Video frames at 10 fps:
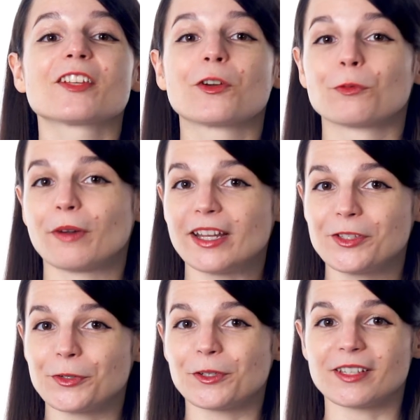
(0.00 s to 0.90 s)
a great
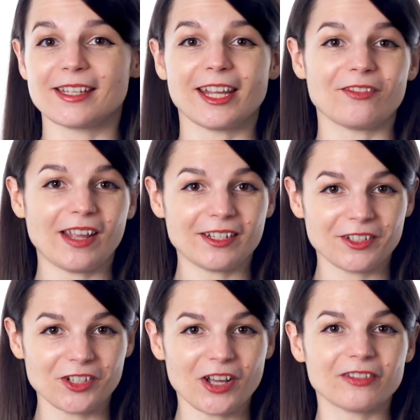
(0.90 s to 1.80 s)
tool to take
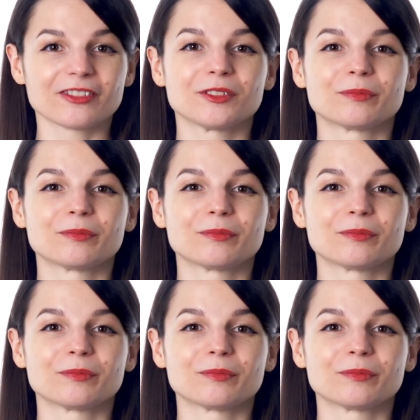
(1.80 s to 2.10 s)
advantage of.